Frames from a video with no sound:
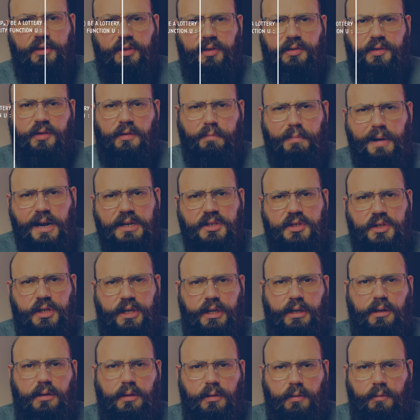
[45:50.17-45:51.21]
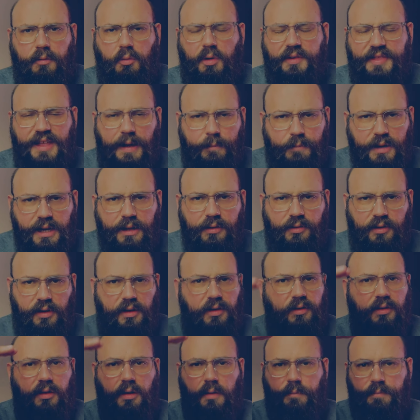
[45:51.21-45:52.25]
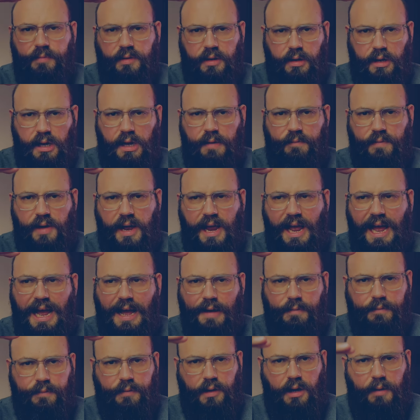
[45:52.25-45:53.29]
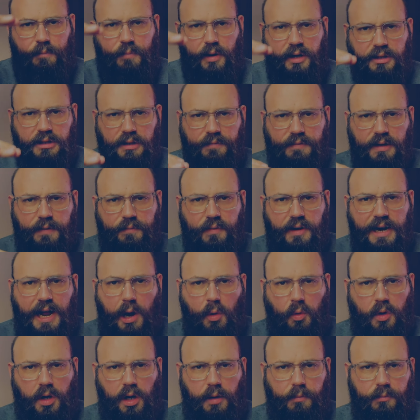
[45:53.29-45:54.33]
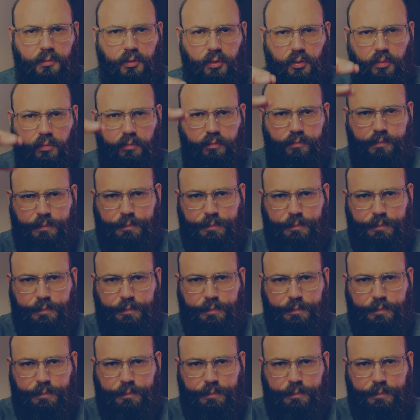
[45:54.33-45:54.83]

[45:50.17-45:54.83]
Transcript: this as a spreadsheet, what that means is if I have a bunch of different outcomes,